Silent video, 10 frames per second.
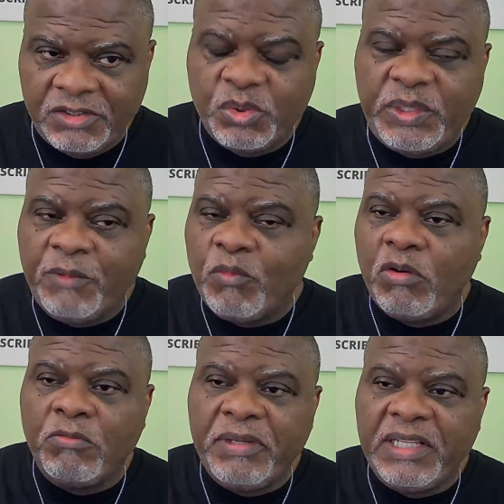So they
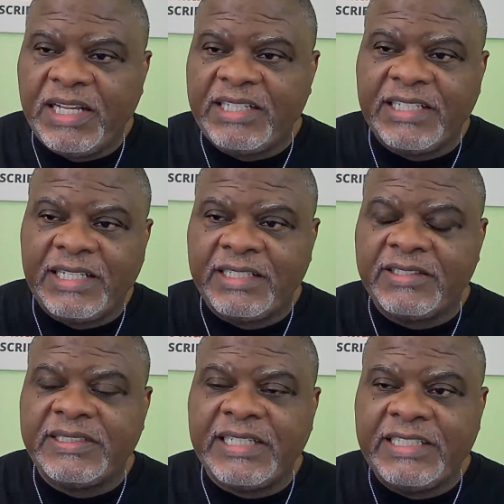won't be like that
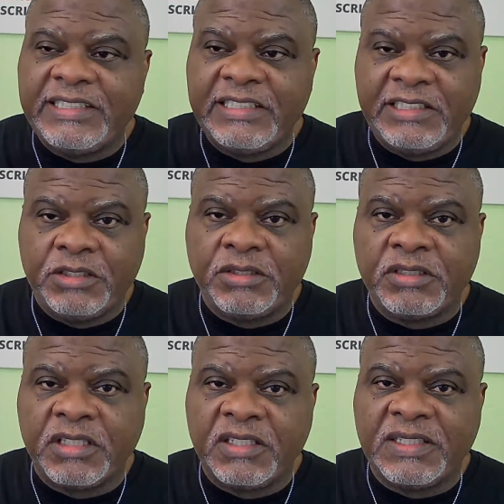little 19 year old
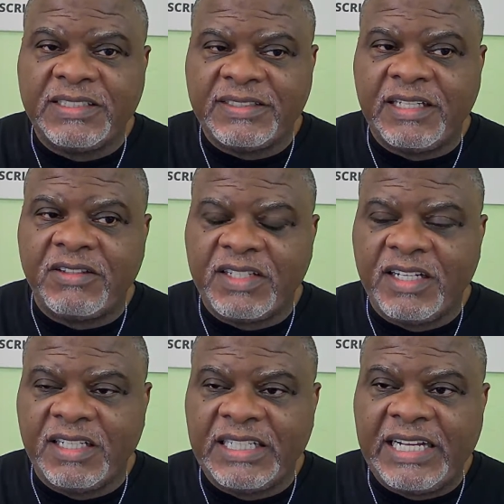girl in South
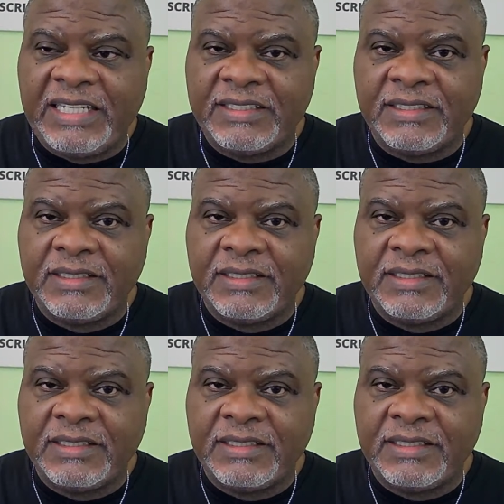Carolina.